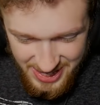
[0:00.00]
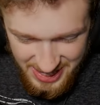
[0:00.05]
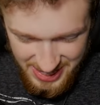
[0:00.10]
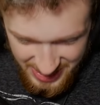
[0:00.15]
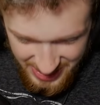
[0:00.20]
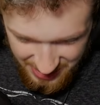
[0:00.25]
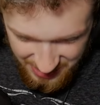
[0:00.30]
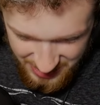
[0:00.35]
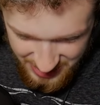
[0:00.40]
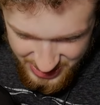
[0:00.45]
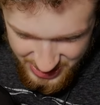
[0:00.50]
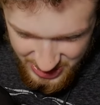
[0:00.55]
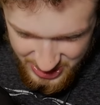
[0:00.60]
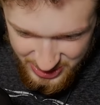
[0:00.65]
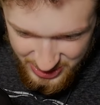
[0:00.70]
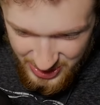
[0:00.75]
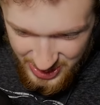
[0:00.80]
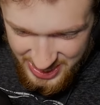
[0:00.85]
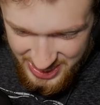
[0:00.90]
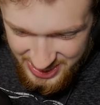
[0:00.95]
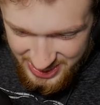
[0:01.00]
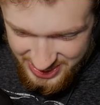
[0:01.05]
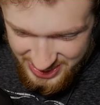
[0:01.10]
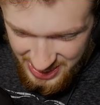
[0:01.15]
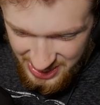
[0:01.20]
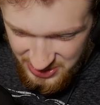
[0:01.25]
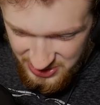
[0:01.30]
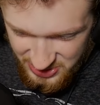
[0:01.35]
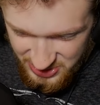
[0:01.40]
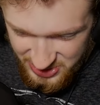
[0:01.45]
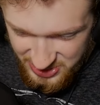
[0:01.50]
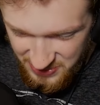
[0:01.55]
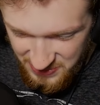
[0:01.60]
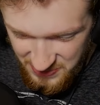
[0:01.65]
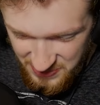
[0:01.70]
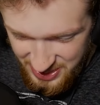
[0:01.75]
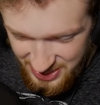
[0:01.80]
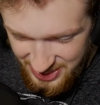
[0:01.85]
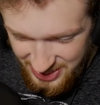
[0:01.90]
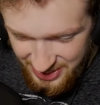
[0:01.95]
Let me just write it down
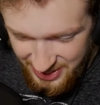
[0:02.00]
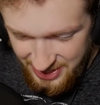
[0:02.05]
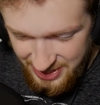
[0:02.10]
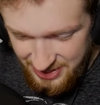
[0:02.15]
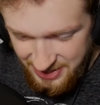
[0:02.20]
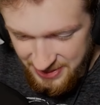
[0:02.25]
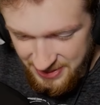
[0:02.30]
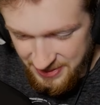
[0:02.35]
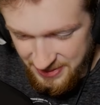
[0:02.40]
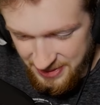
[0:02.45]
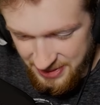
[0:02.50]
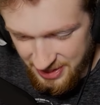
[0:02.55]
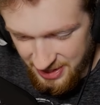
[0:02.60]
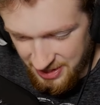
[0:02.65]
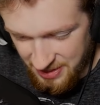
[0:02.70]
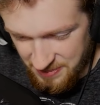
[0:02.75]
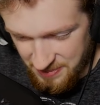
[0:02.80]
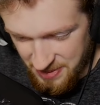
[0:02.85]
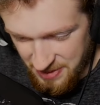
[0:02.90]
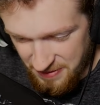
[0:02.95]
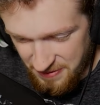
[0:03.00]
somewhere on my